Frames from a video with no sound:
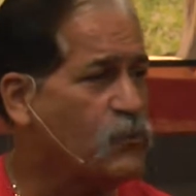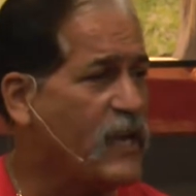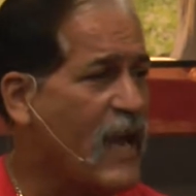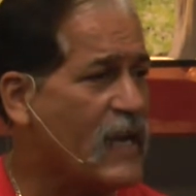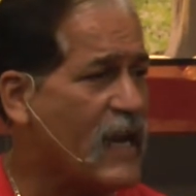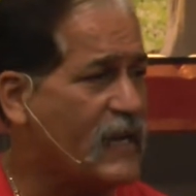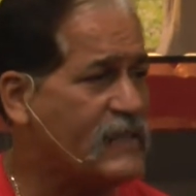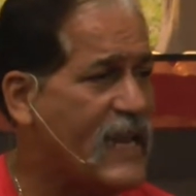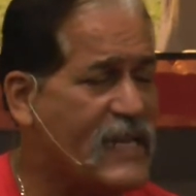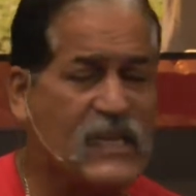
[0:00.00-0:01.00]
we had, like in
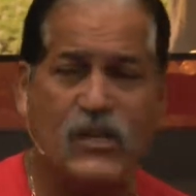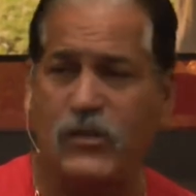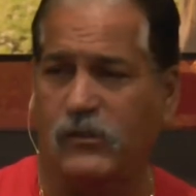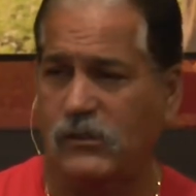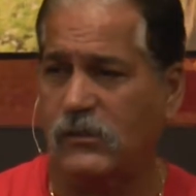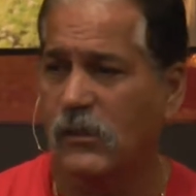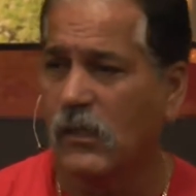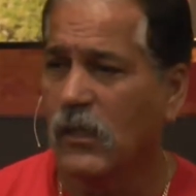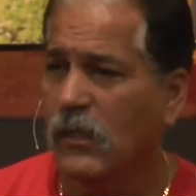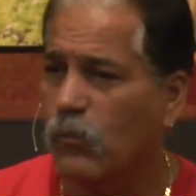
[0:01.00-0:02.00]
10 years,
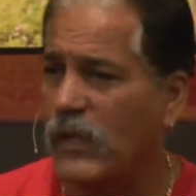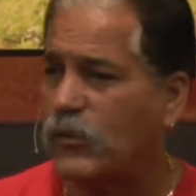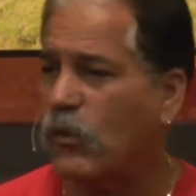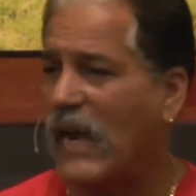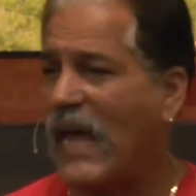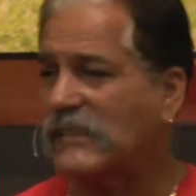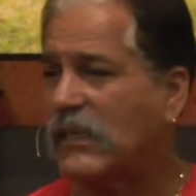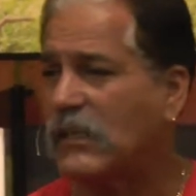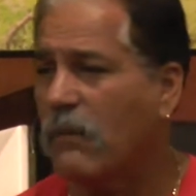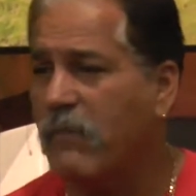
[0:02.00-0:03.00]
went to
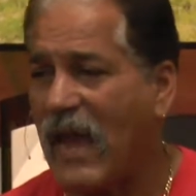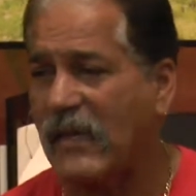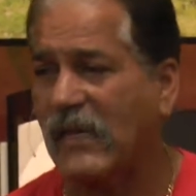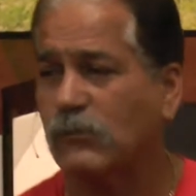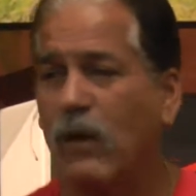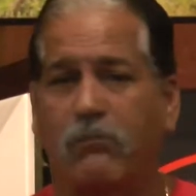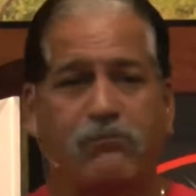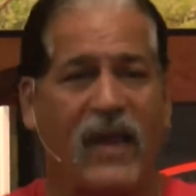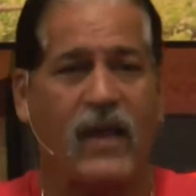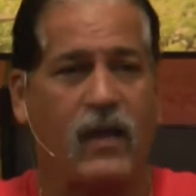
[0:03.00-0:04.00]
Alaska, come back, guess what?
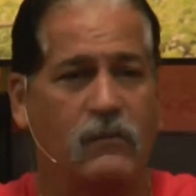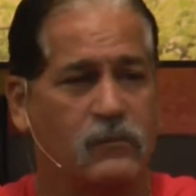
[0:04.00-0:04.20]
Bam!